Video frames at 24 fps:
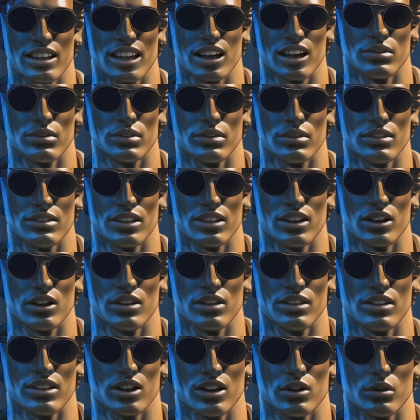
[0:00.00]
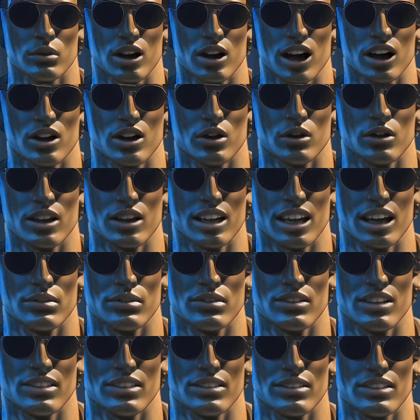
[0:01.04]
Given that there is no concrete
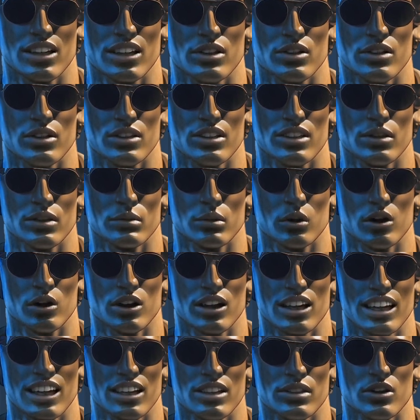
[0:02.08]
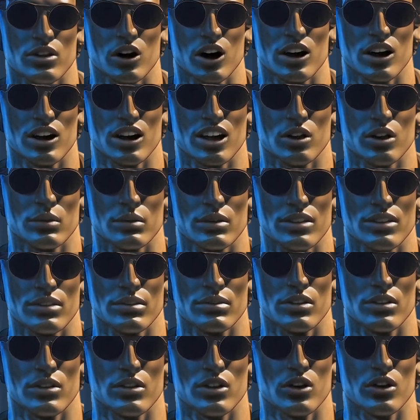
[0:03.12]
evidence here to support either argument,
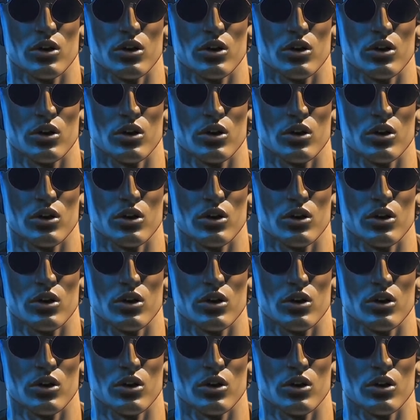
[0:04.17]
do